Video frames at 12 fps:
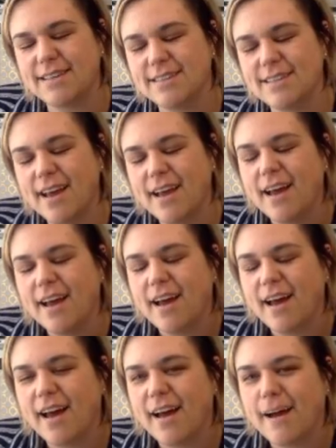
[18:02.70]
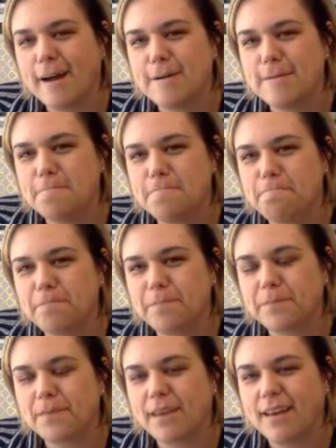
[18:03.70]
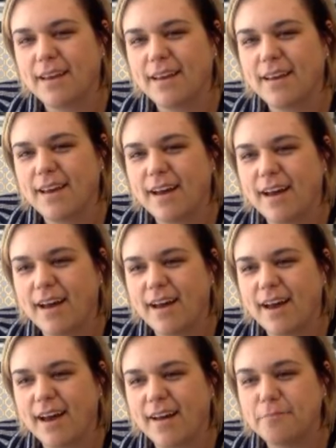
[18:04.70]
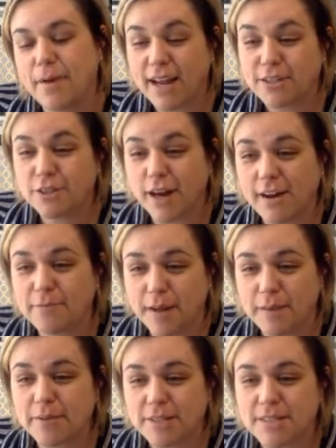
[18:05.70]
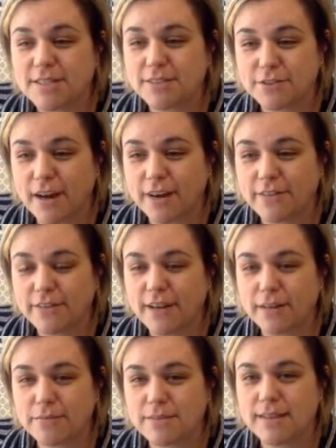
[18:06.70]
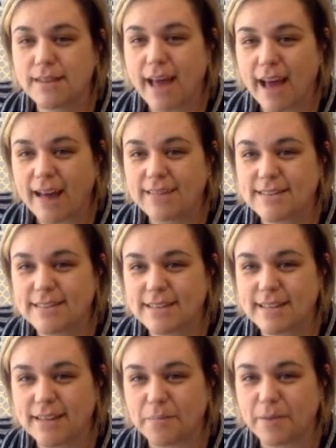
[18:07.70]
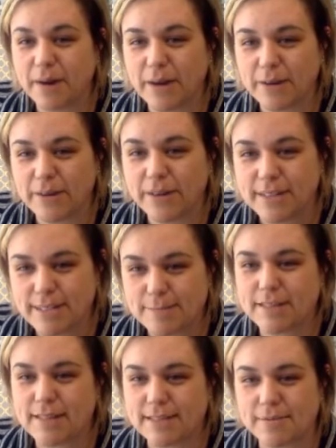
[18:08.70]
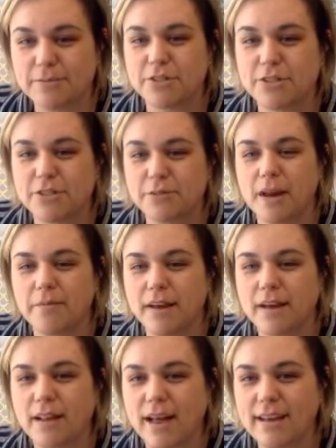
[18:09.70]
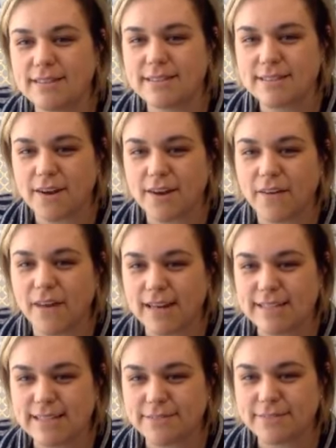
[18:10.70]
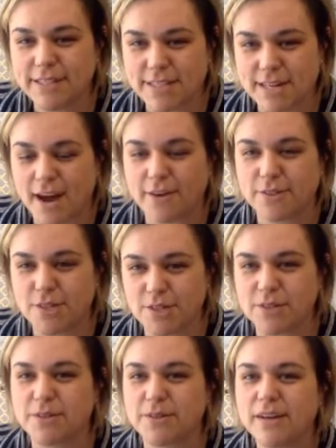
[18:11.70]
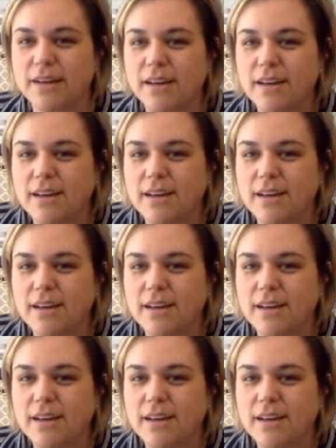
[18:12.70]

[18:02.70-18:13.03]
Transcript: this, um, my trap my personal travel comes last in priorities because i'm usually working on my clients so i did reach out to